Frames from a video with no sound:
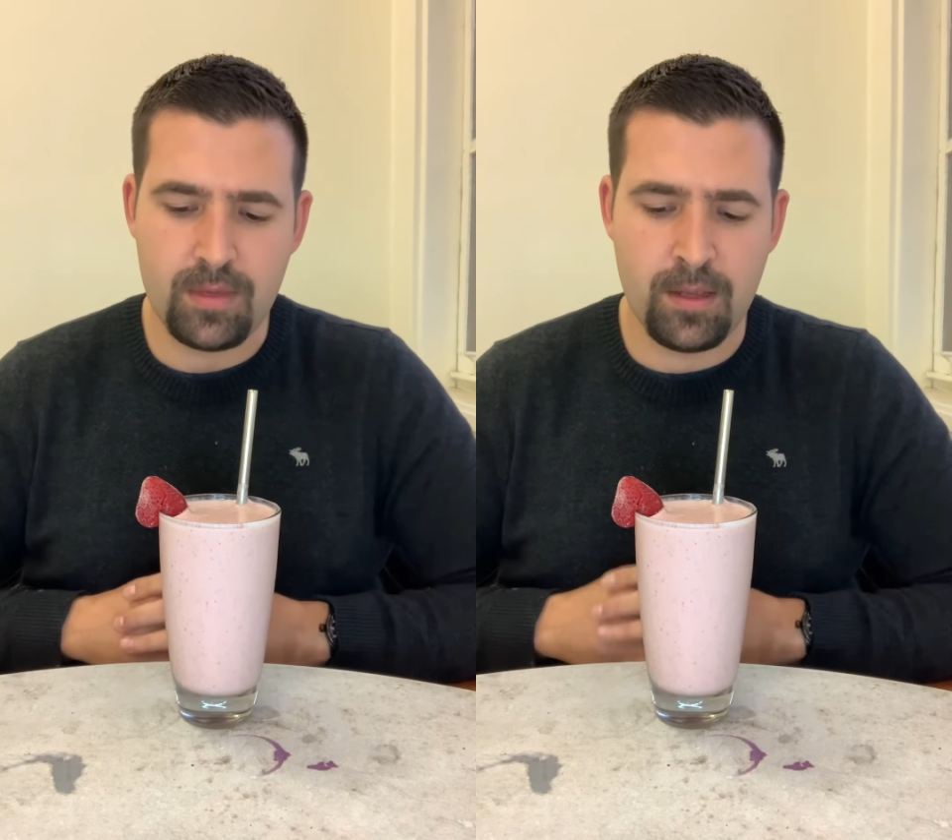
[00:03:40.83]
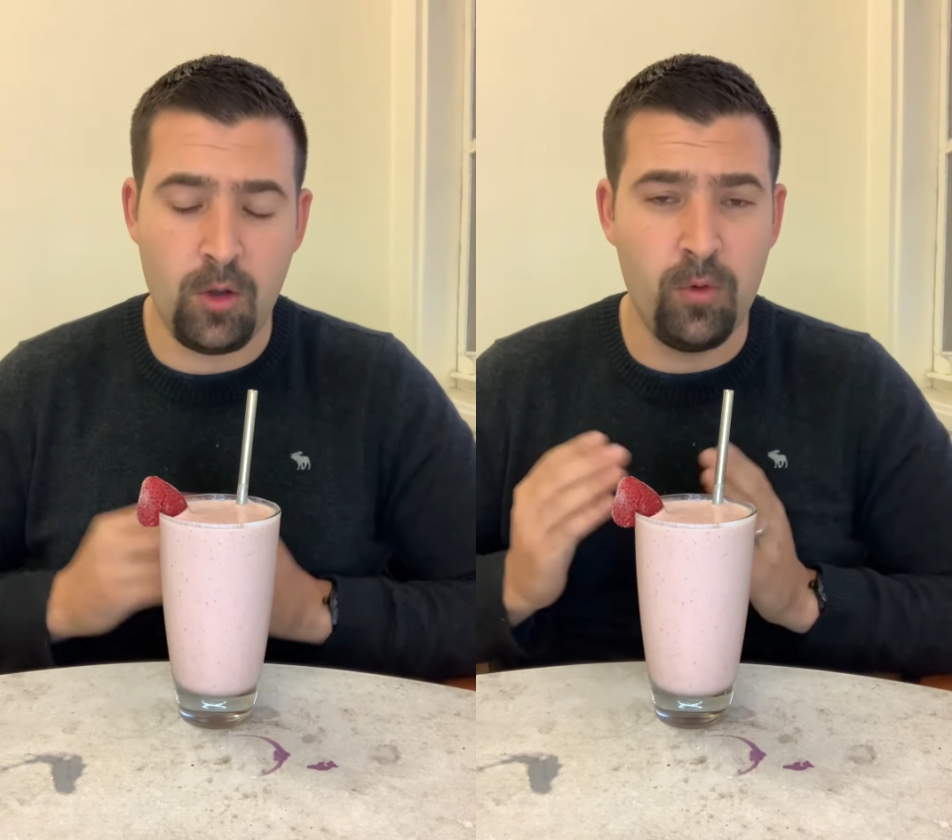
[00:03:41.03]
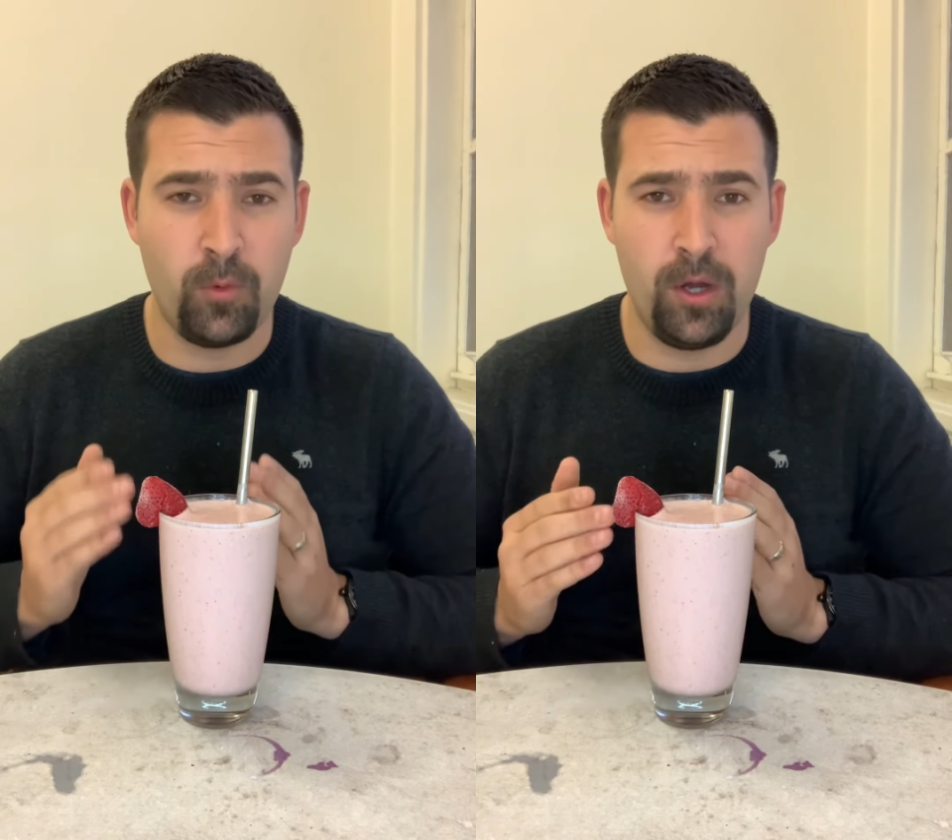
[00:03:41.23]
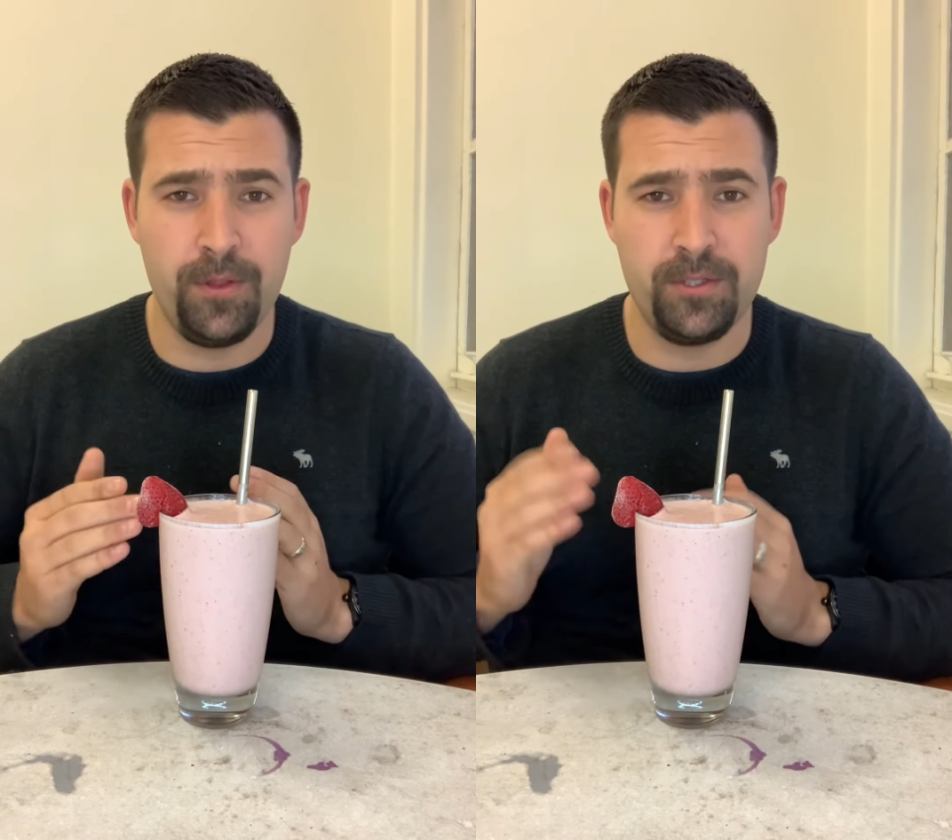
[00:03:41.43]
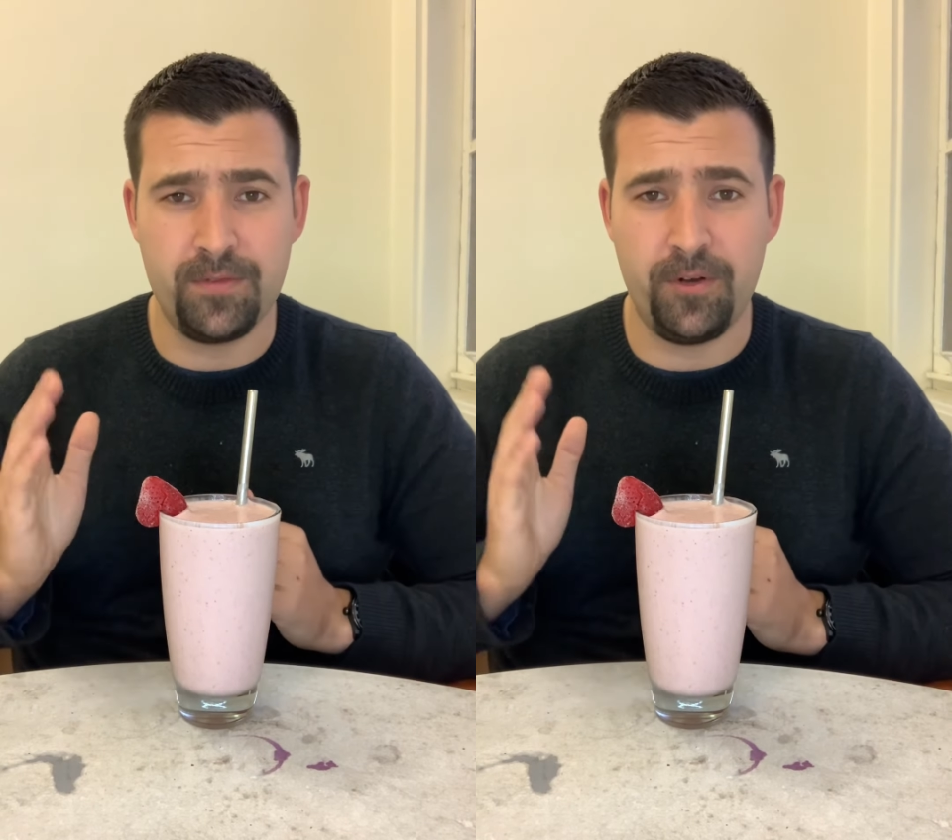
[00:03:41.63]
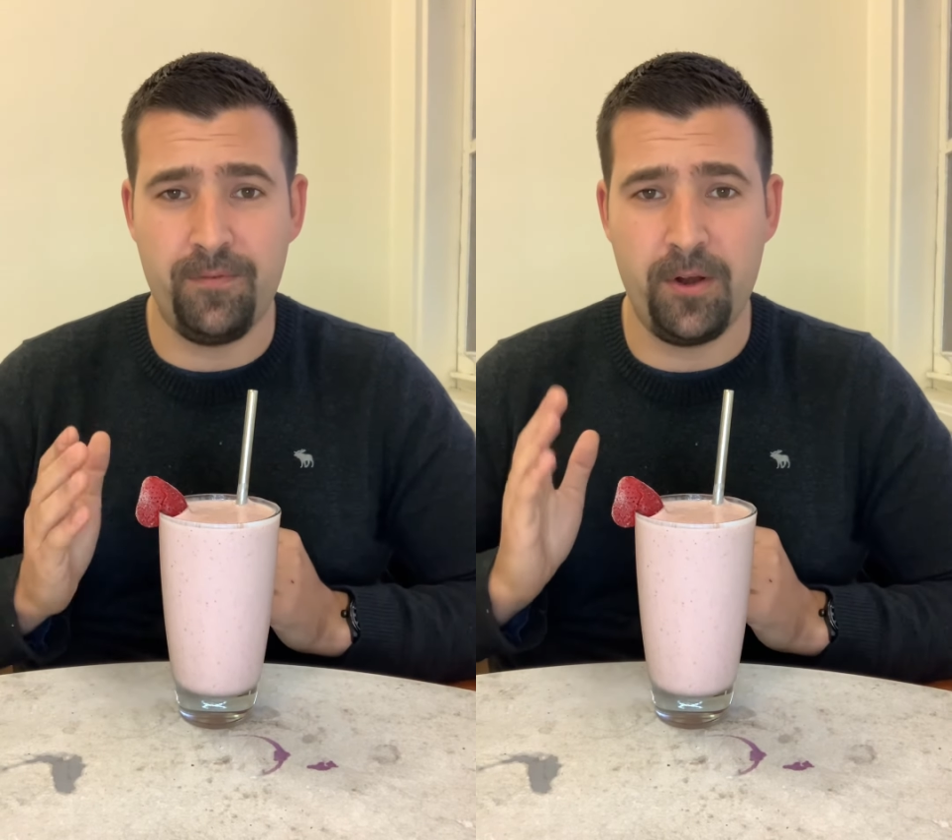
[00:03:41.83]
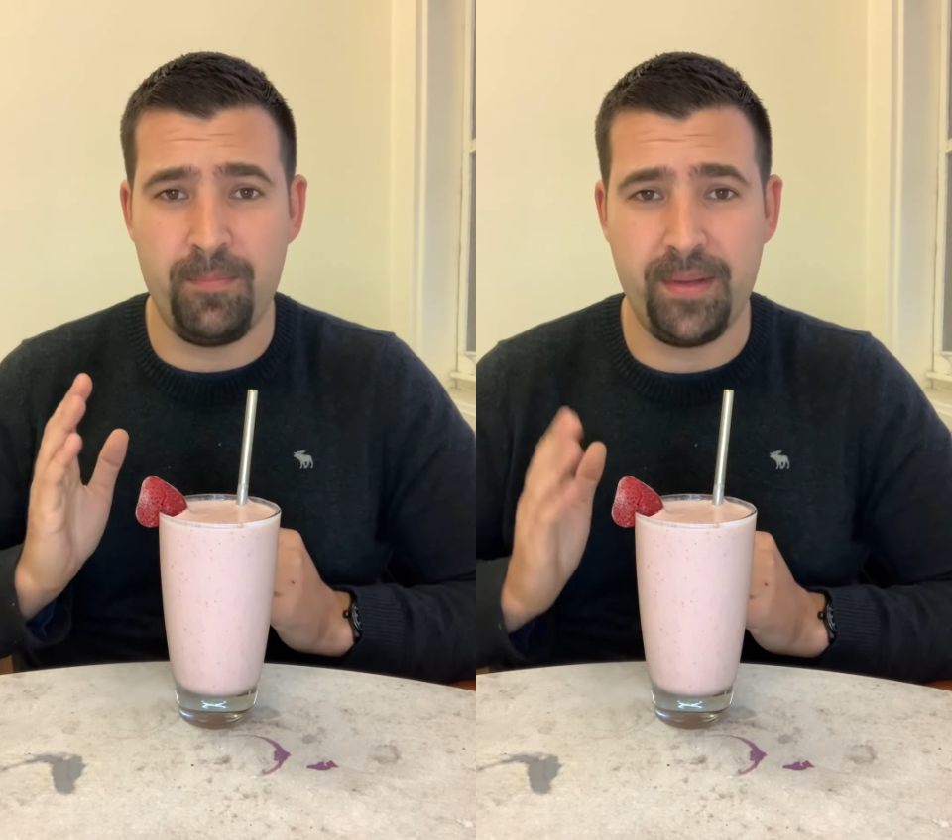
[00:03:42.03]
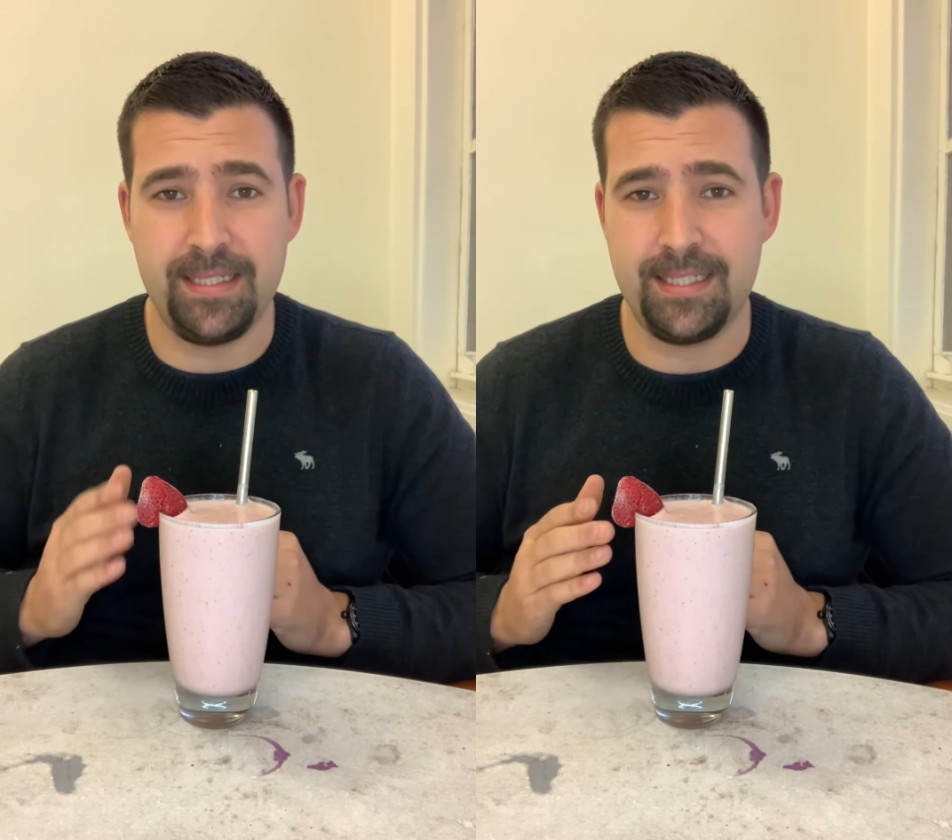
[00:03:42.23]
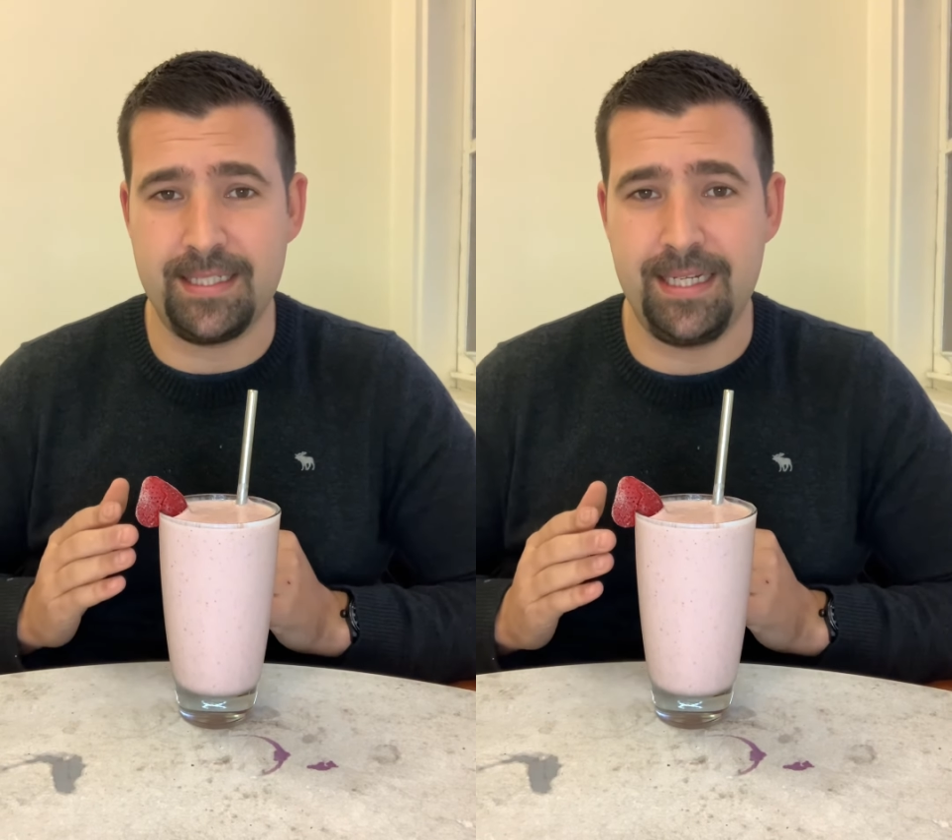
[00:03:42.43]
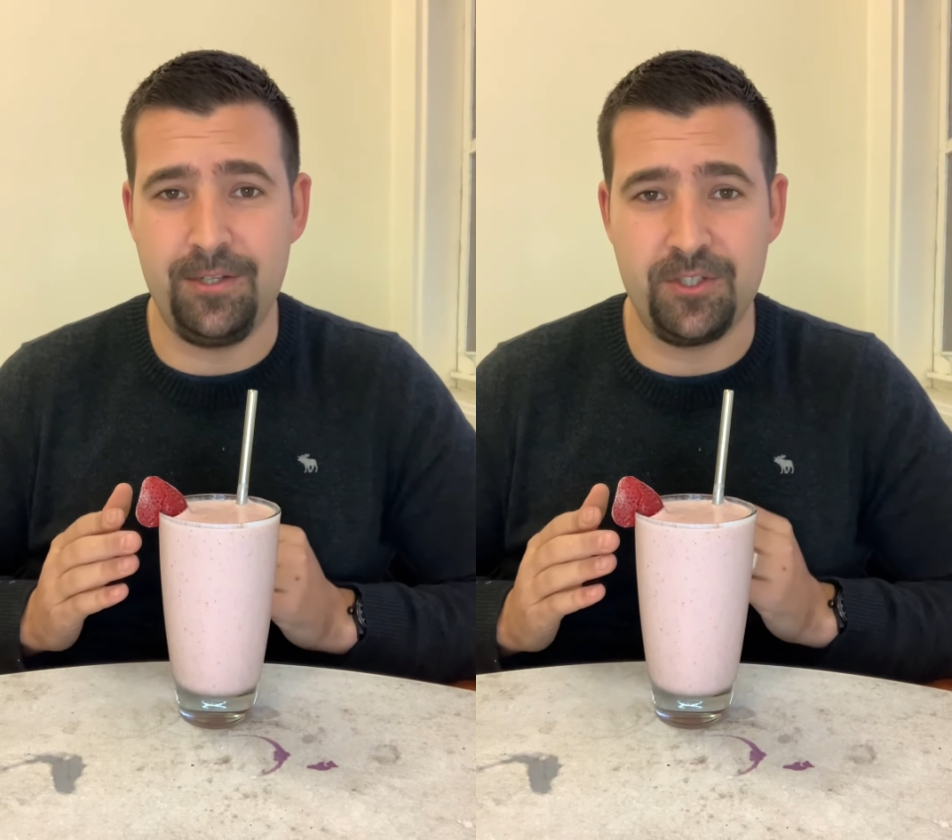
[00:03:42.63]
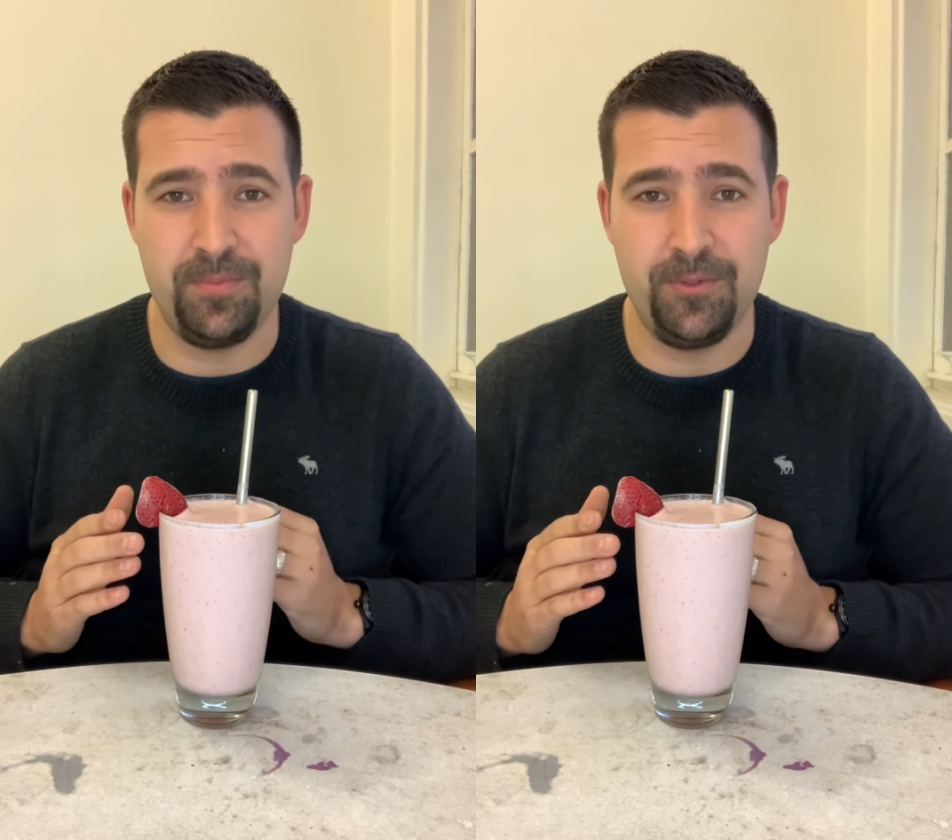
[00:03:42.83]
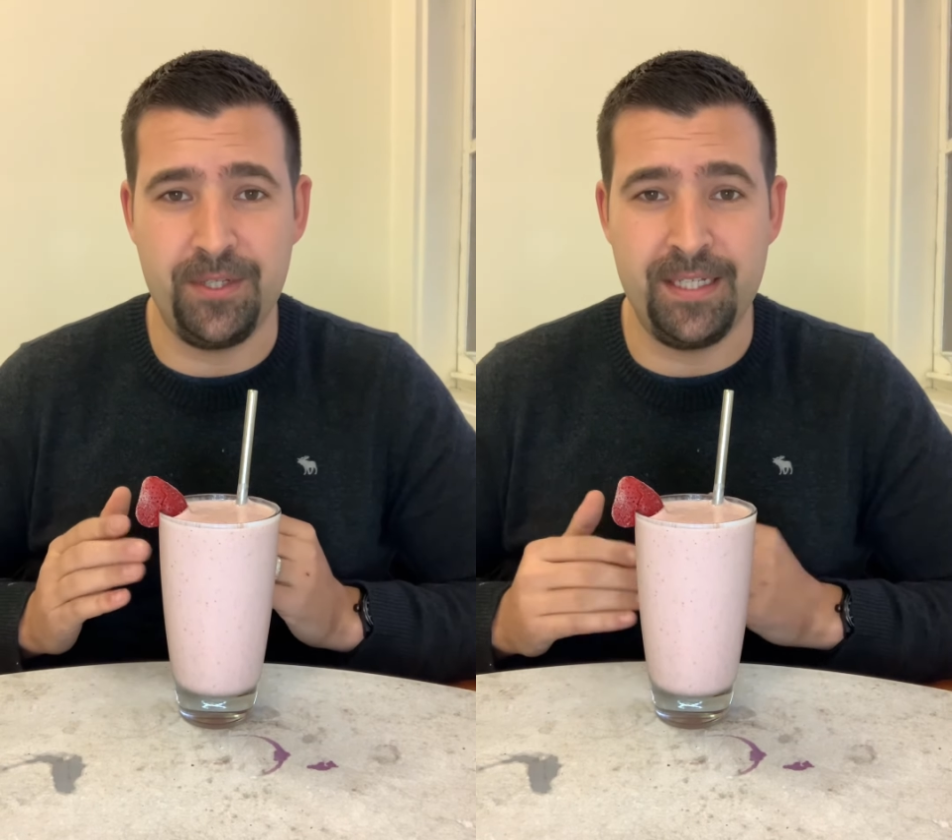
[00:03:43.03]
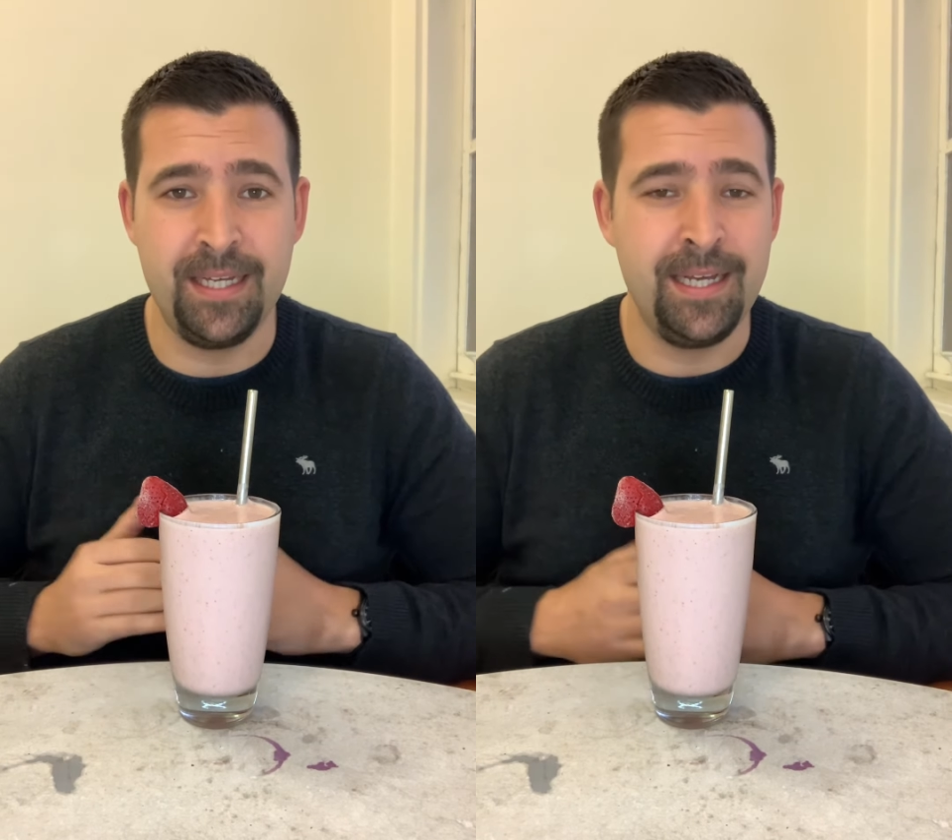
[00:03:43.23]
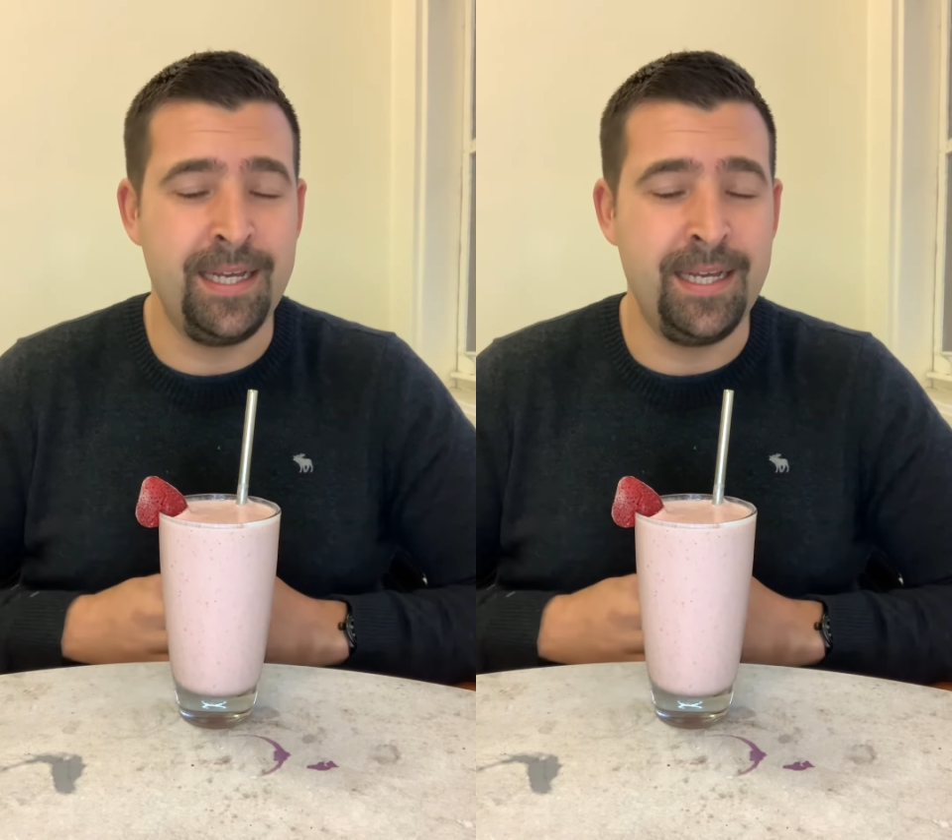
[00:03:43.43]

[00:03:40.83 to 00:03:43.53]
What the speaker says: Overall though, it's a very, very basic style of smoothie.